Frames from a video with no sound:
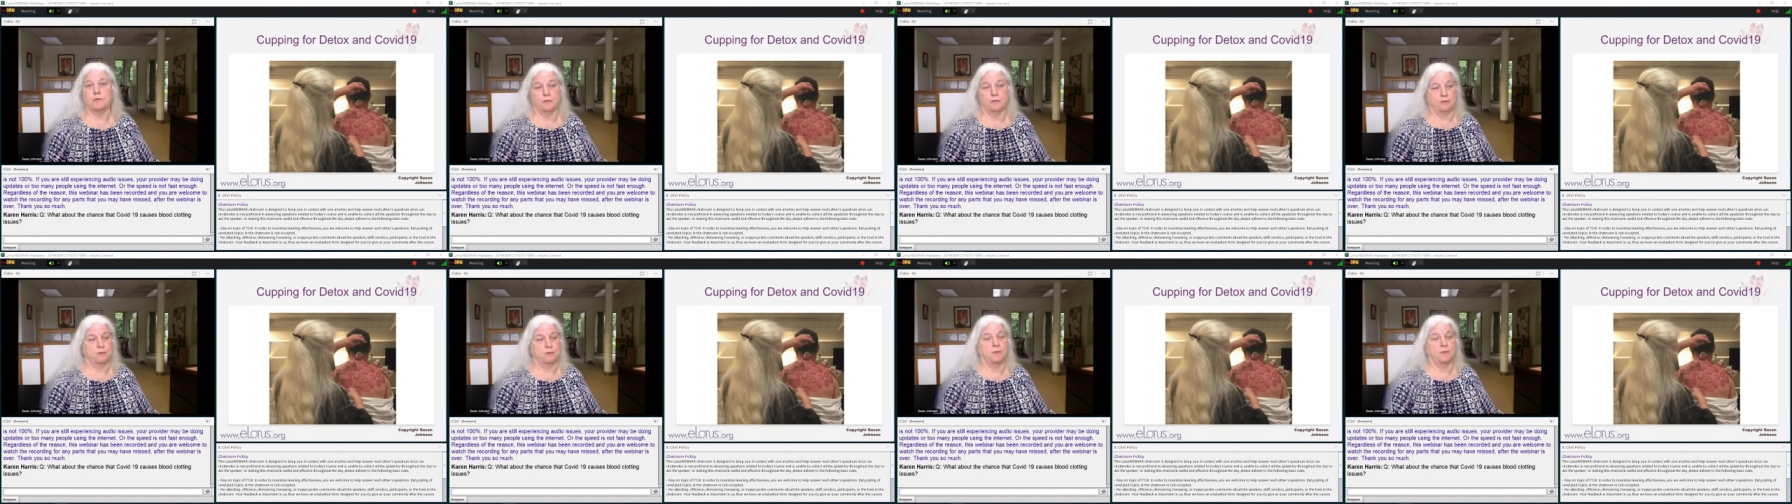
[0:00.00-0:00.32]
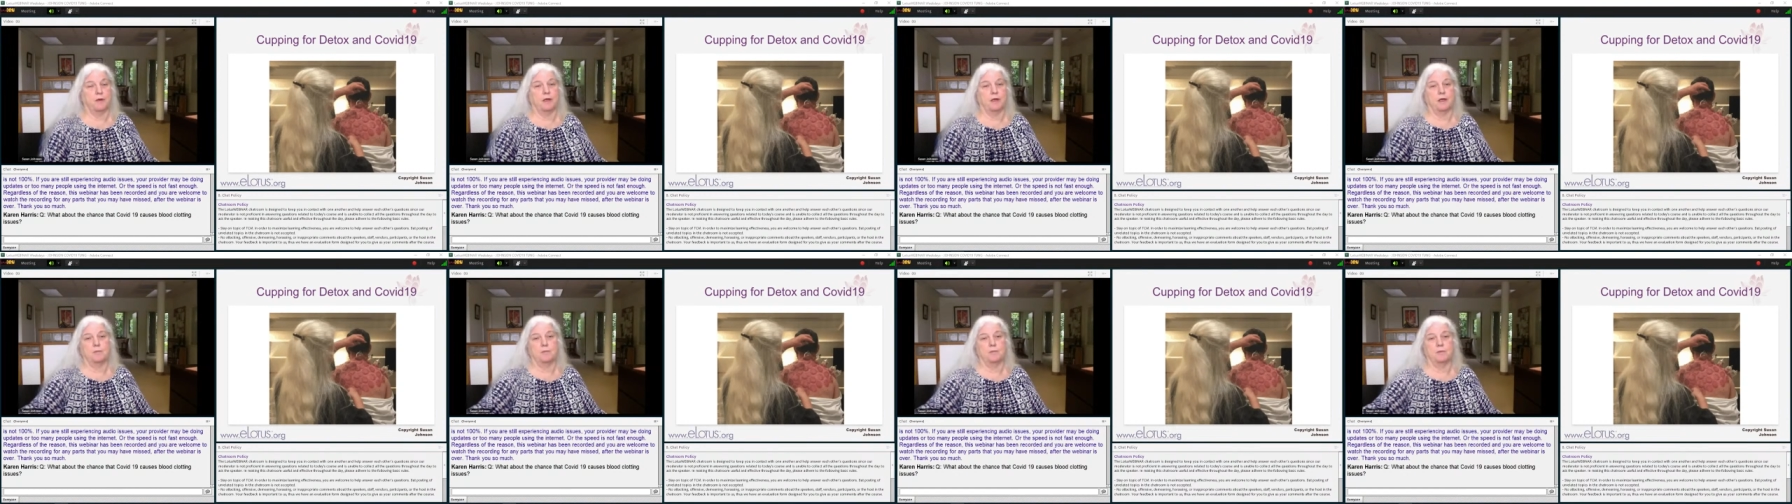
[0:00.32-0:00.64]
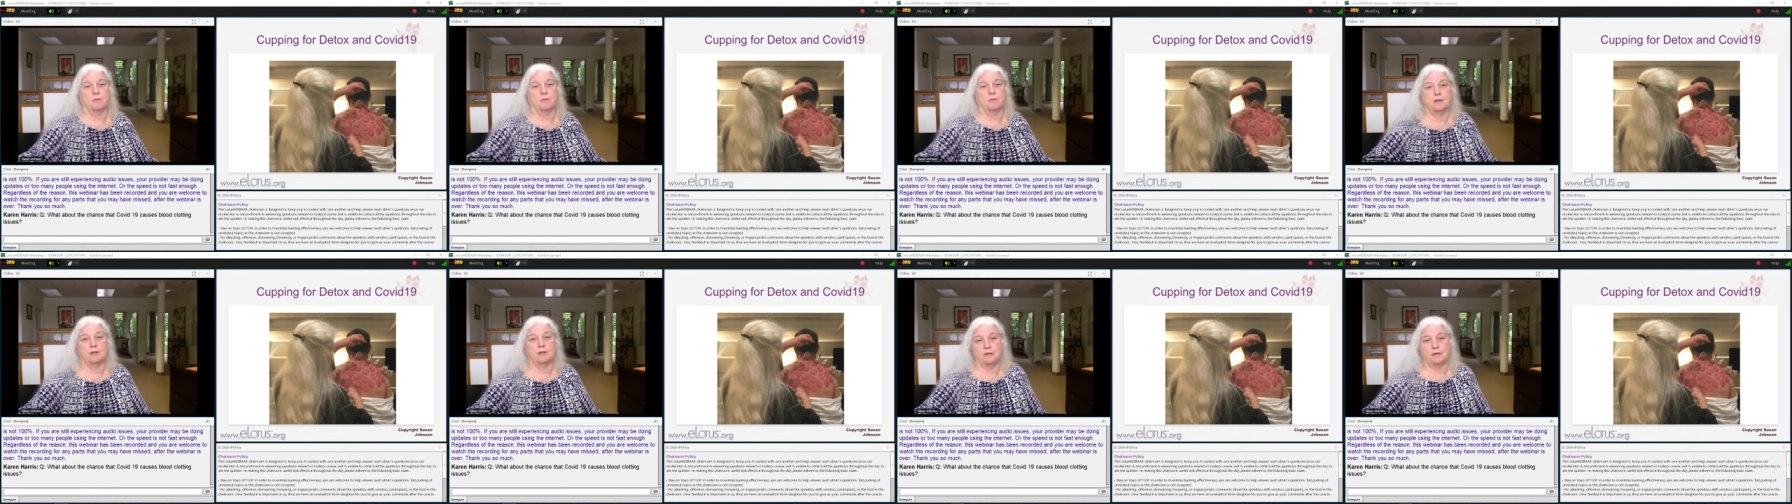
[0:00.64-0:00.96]
the spine
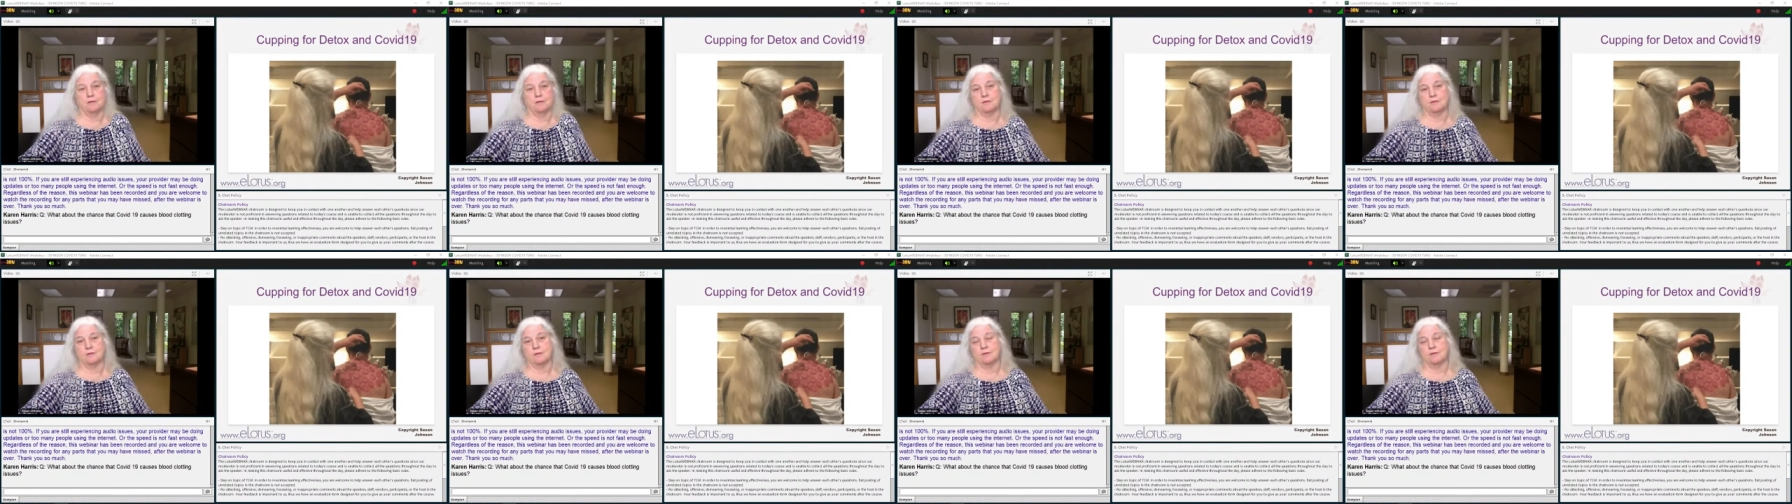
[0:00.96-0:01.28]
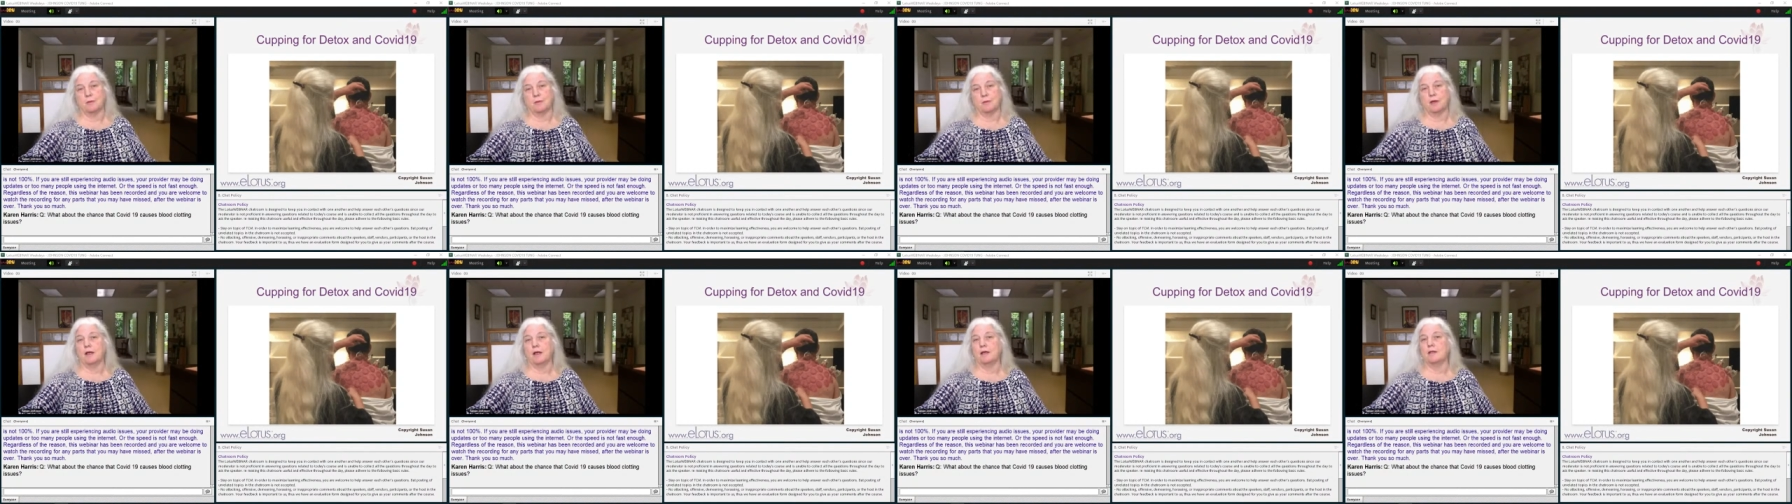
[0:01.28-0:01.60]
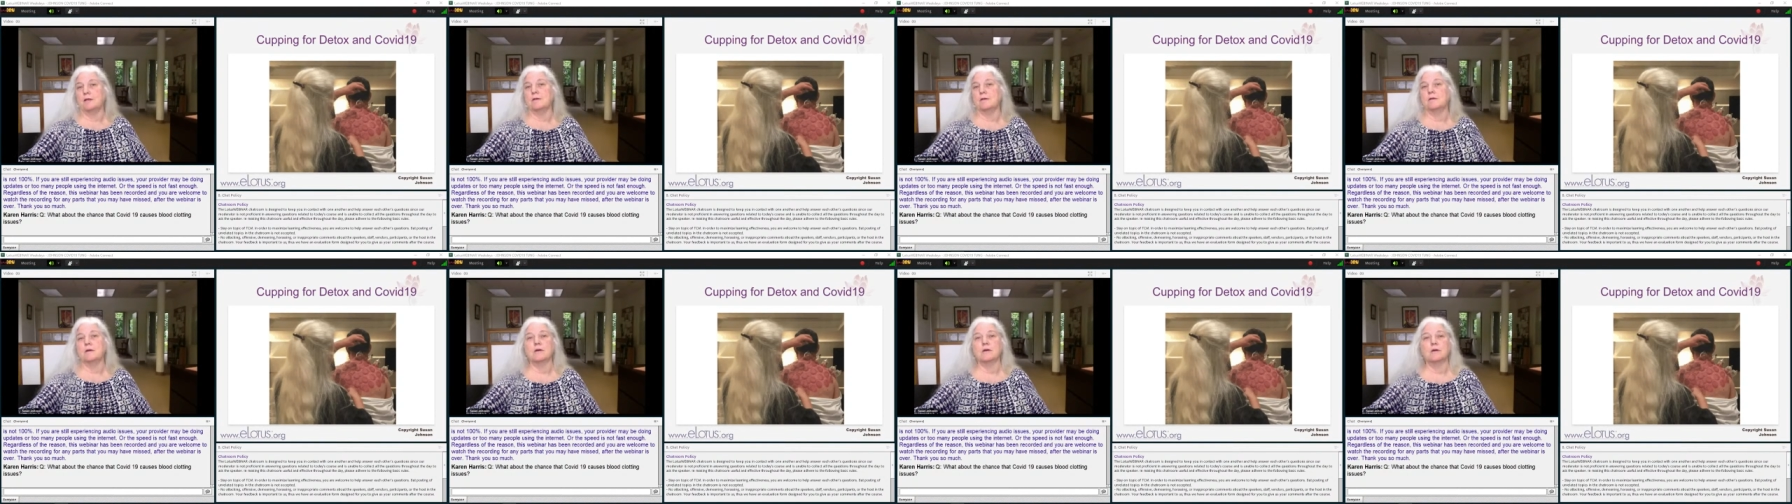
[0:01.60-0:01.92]
because the
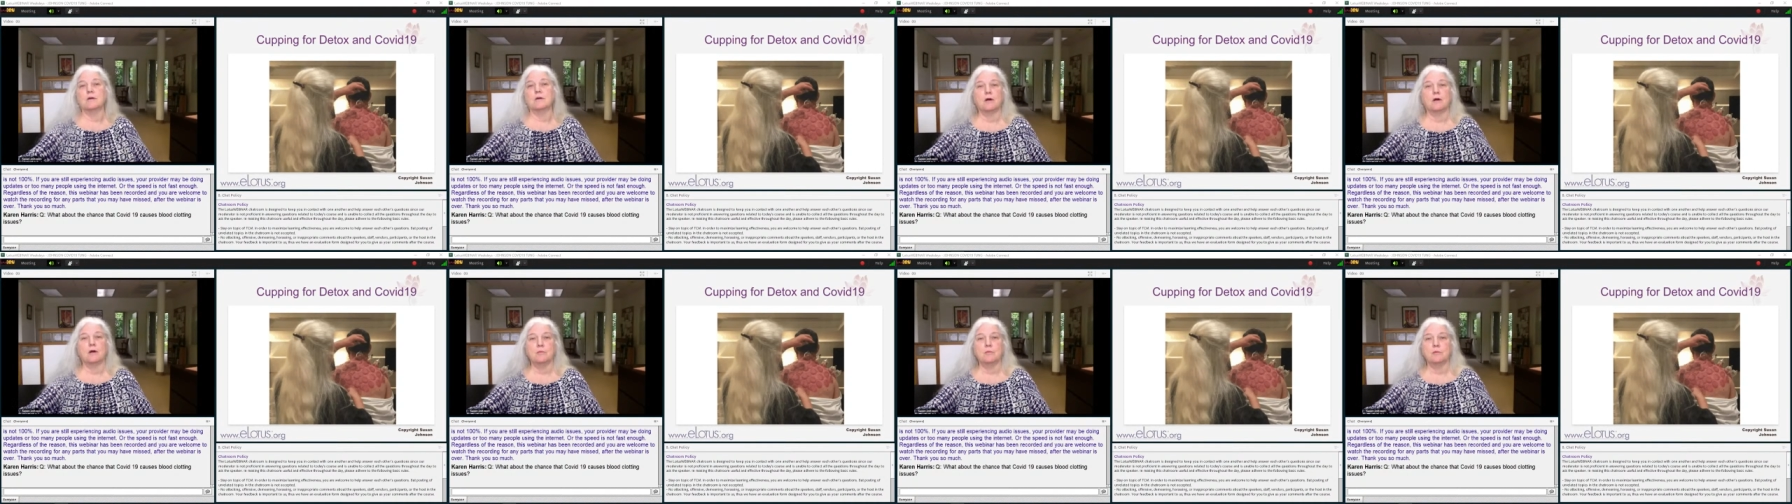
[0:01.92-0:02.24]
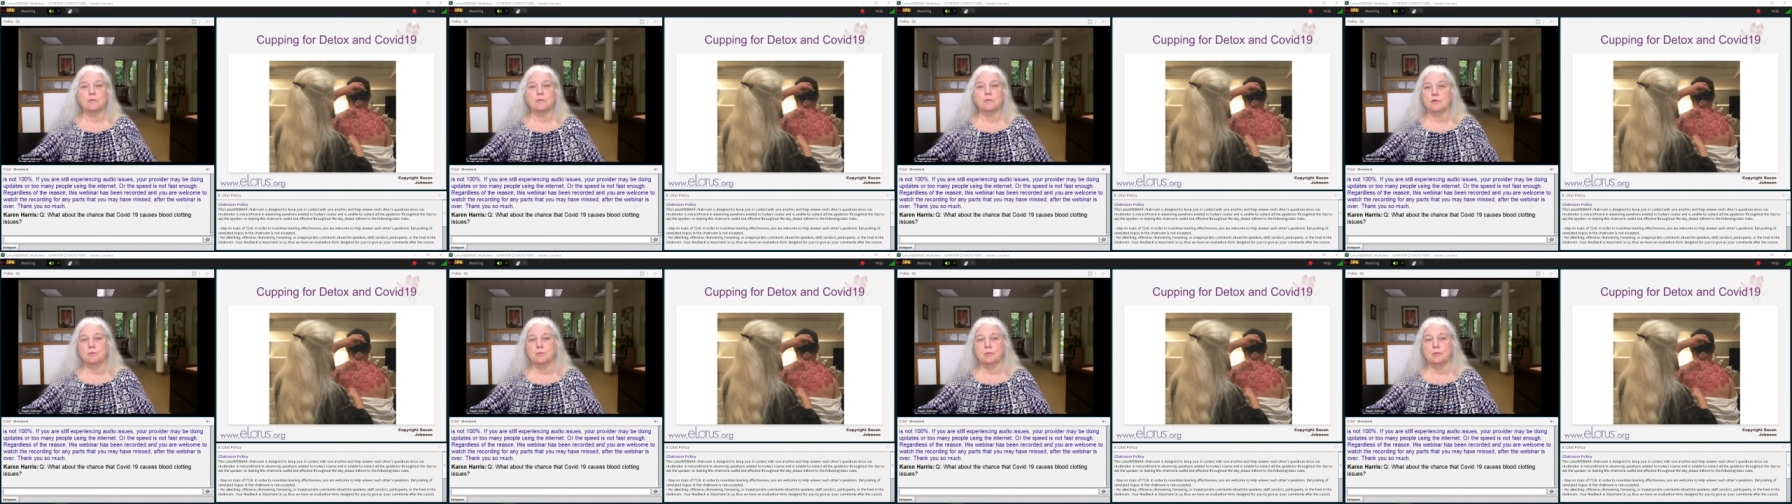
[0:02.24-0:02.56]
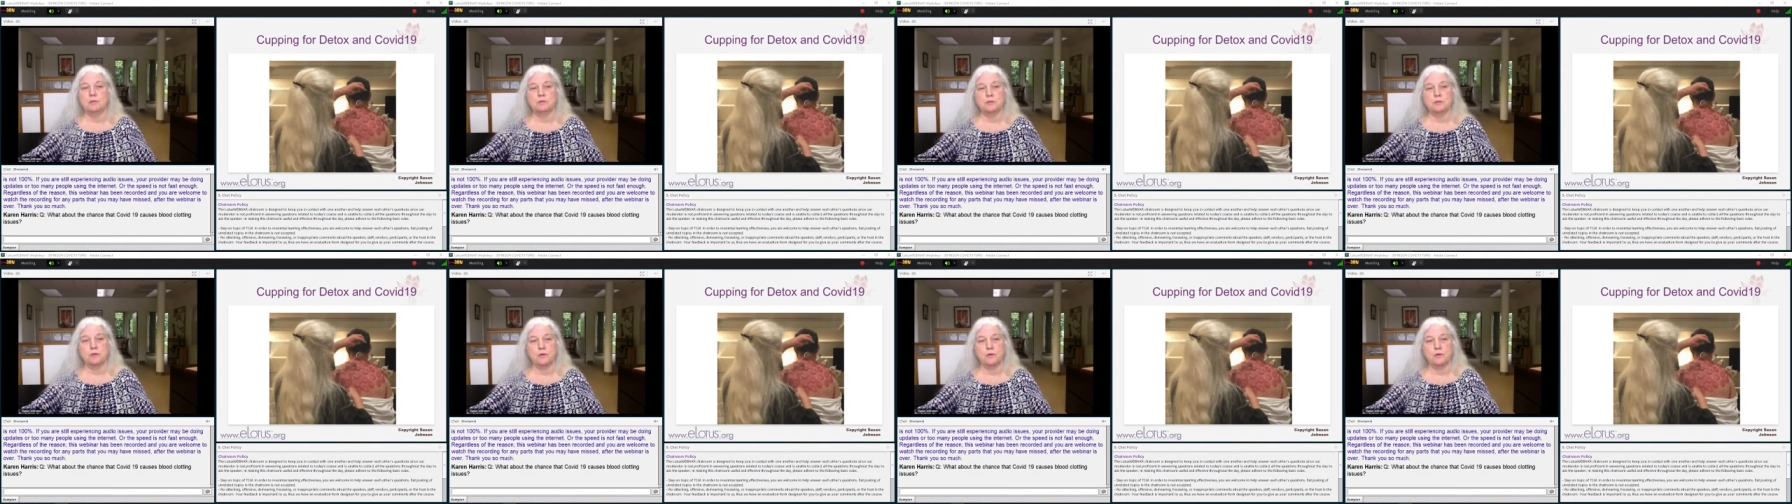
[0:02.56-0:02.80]
spine are all movable